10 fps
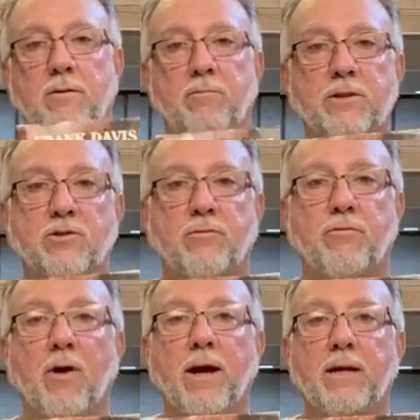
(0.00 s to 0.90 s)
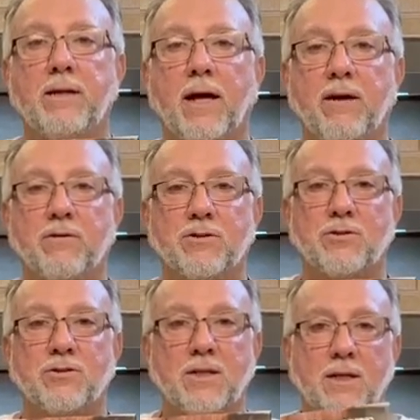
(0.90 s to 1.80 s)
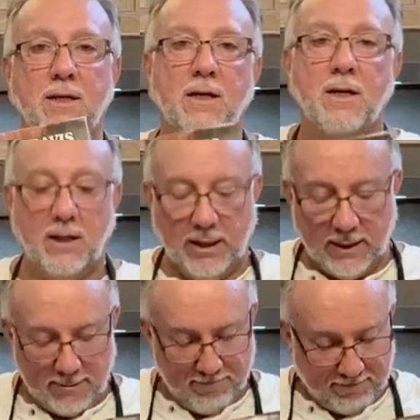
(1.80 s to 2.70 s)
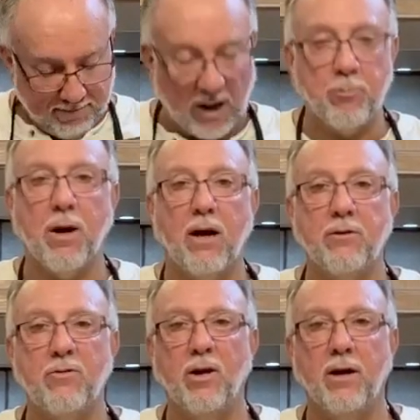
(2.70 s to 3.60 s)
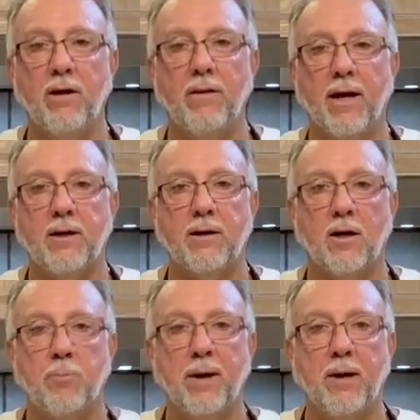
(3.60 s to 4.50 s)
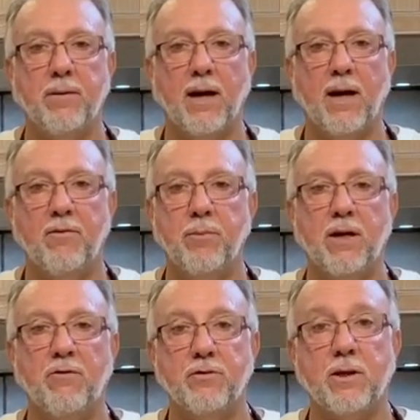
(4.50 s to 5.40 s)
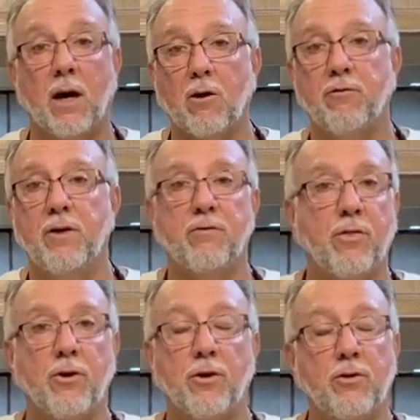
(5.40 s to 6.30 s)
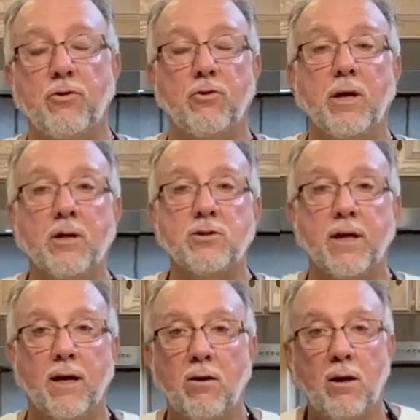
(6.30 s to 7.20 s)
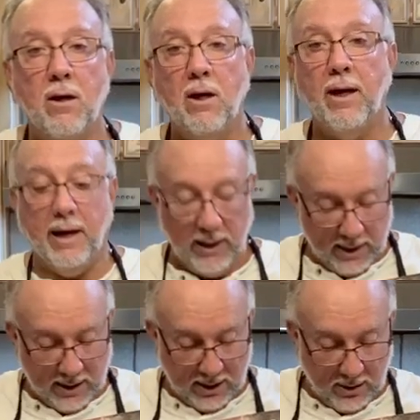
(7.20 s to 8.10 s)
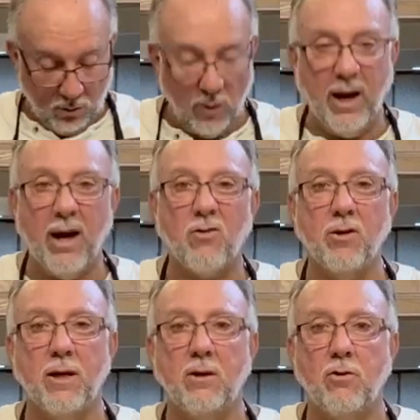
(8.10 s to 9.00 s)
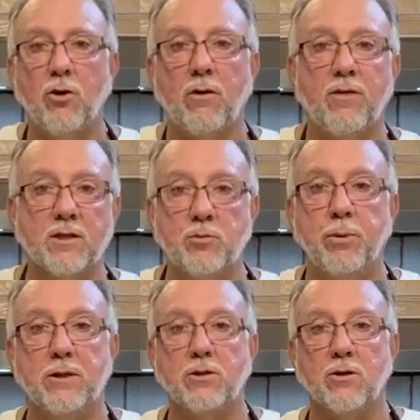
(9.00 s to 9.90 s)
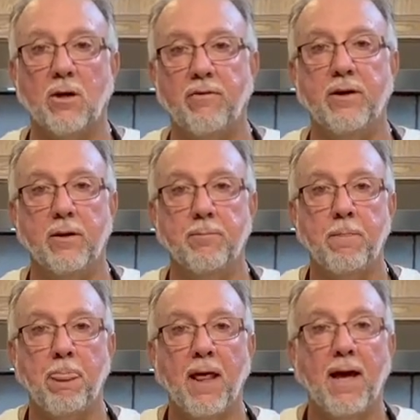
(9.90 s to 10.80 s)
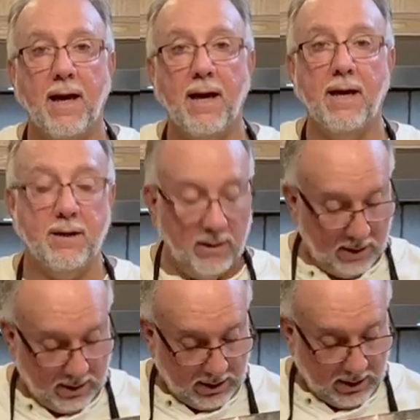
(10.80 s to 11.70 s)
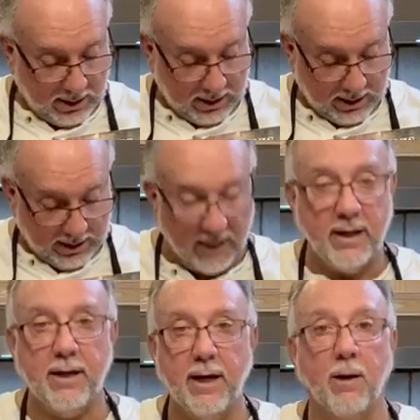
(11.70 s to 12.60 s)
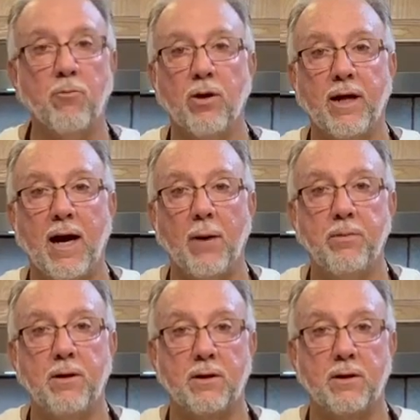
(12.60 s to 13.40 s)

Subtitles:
Mr. Frank Davis. I'm proud to tell you that Pam and I have been in photography for 32 years now, and we actually took this picture of him. And yeah, I'm really happy to